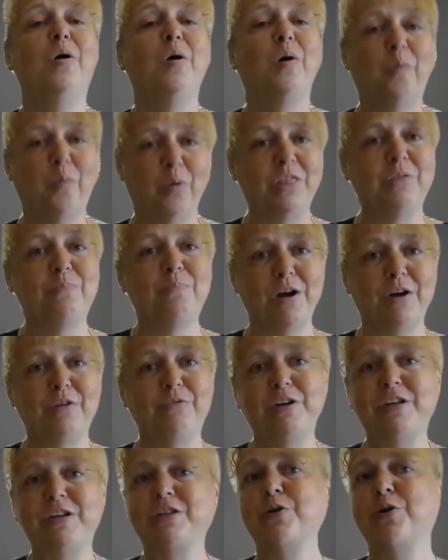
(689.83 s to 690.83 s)
with my
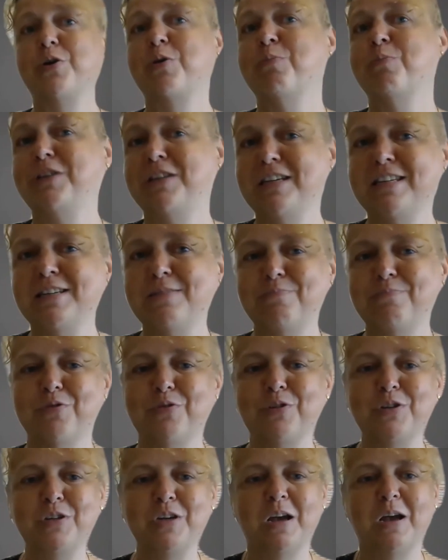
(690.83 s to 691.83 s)
research
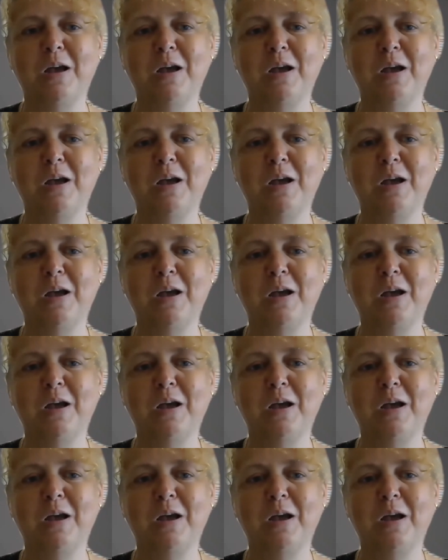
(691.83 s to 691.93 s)
participants.